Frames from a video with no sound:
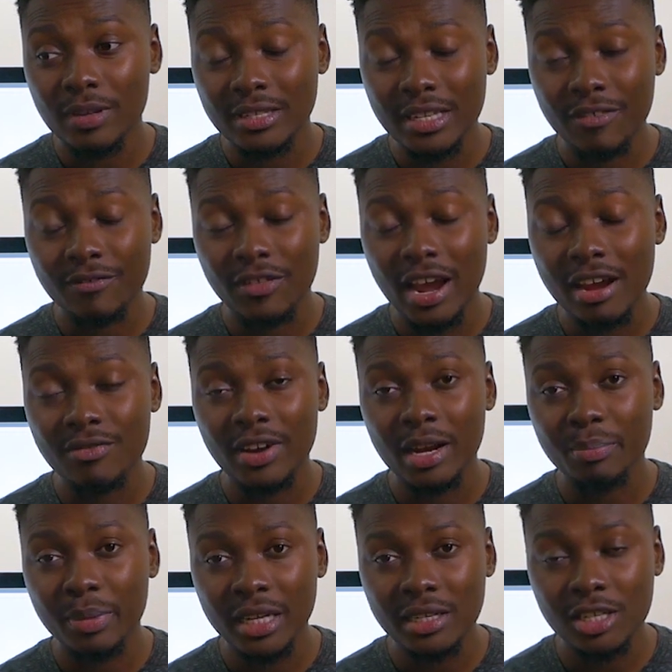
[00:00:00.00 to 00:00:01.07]
It's a very,
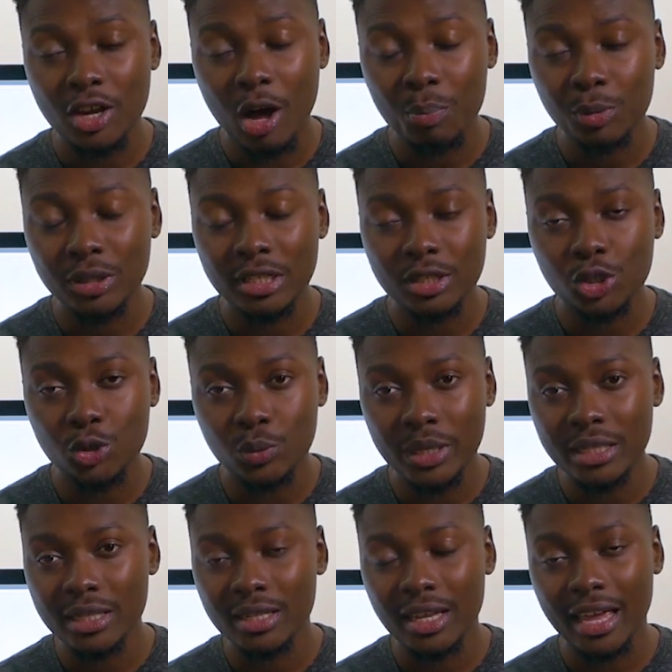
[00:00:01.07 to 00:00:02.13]
very big deal. I'll put the
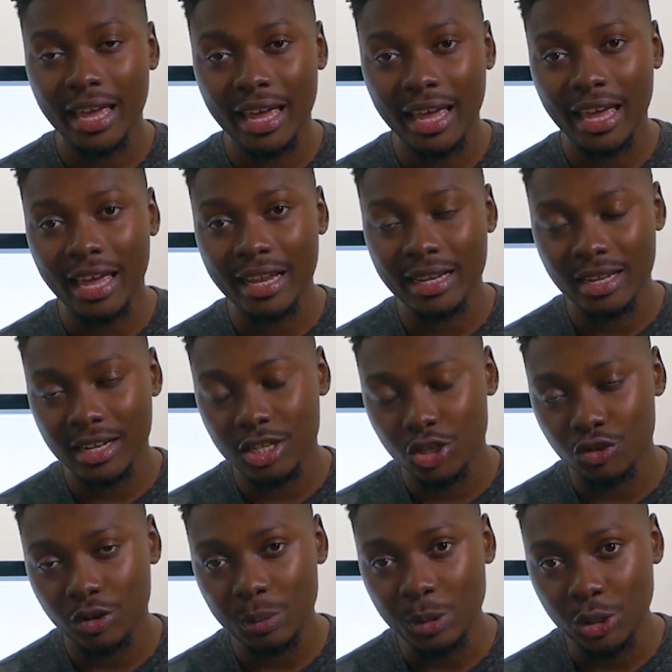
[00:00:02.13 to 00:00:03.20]
tweet in the
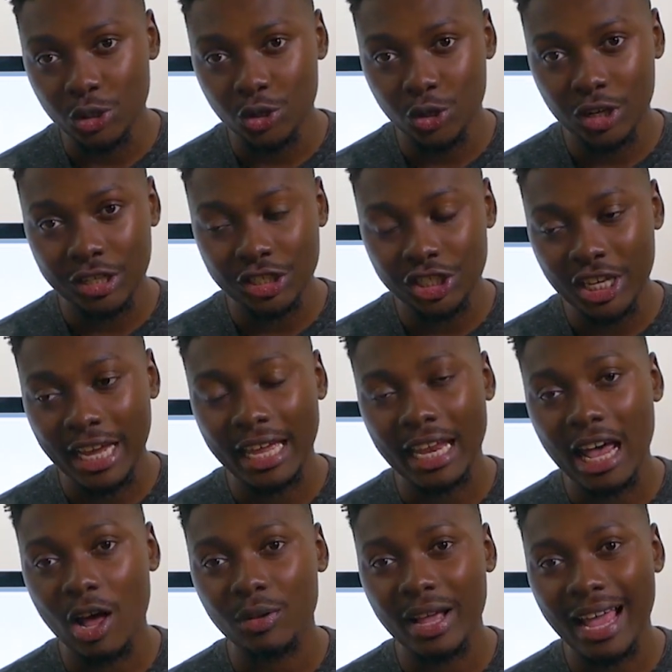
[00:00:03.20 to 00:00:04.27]
description so you can check it
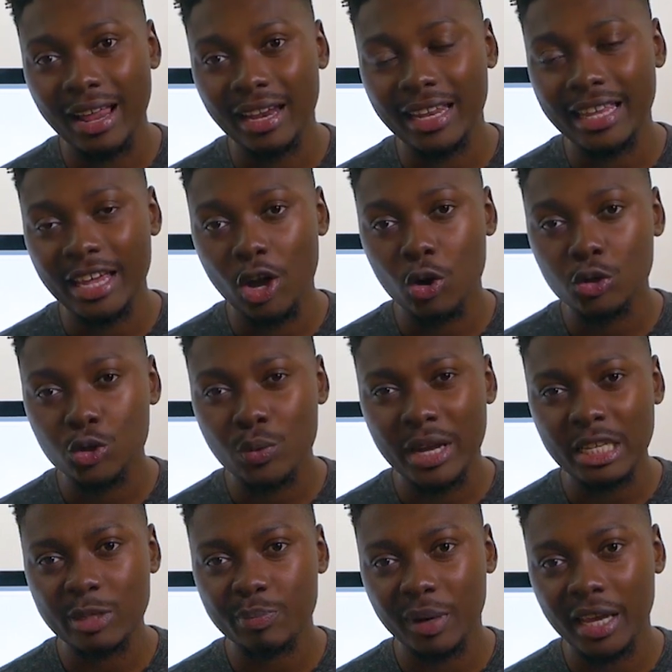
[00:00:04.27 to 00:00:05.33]
out, and they also
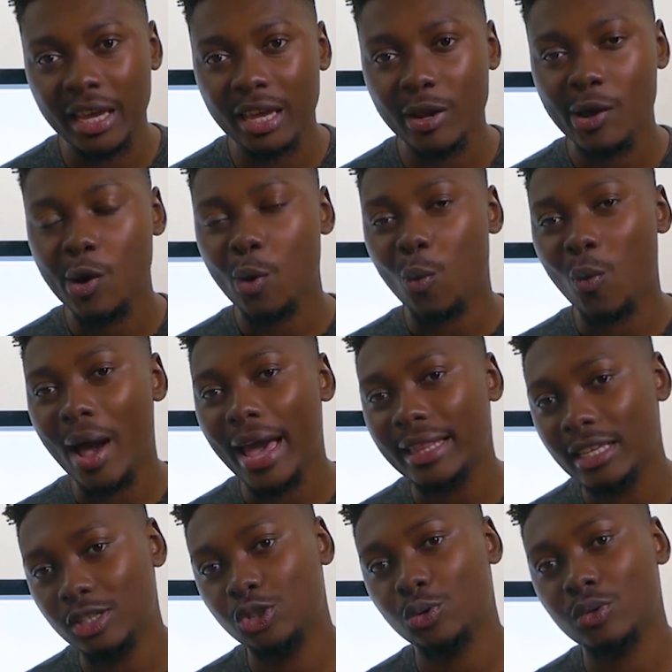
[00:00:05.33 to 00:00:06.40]
explain why
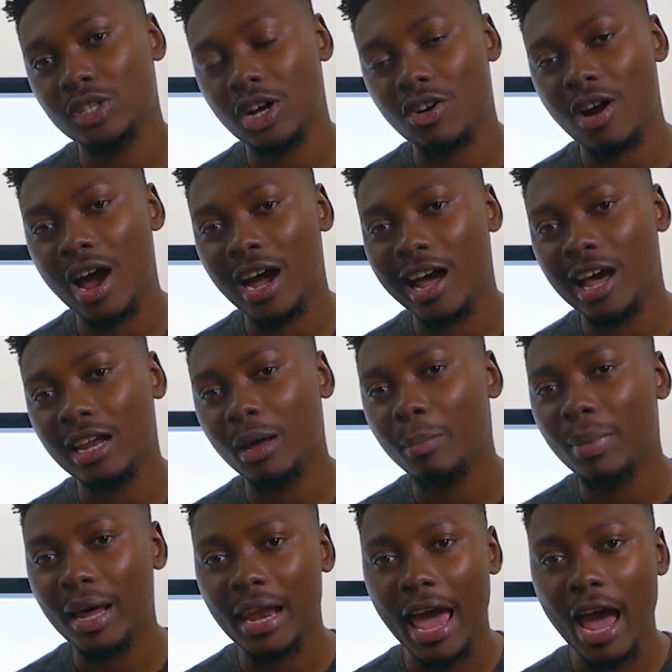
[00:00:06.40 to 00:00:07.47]
they chose Accra, Ghana,
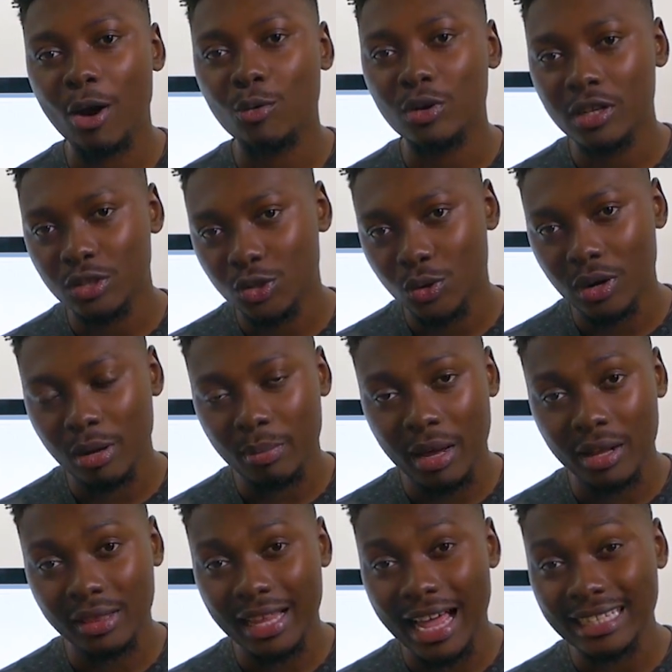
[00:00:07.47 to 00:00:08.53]
but I wouldn't talk
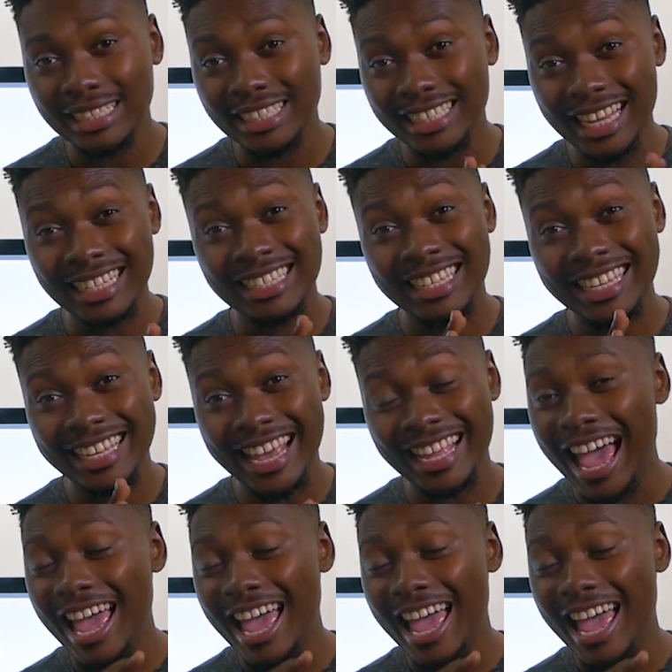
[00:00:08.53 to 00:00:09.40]
about that just yet.